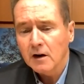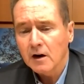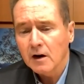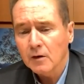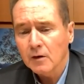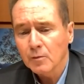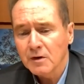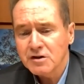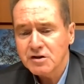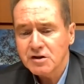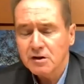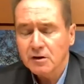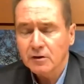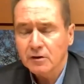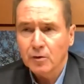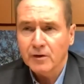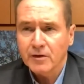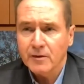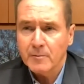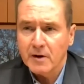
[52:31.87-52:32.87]
original
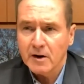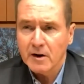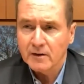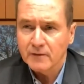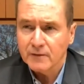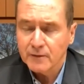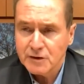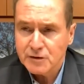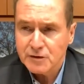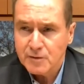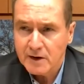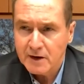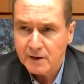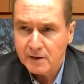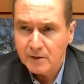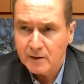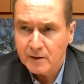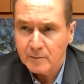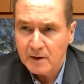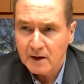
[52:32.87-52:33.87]
North American Free Trade
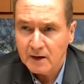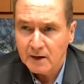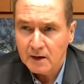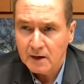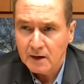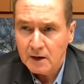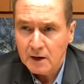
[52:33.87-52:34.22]
Agreement,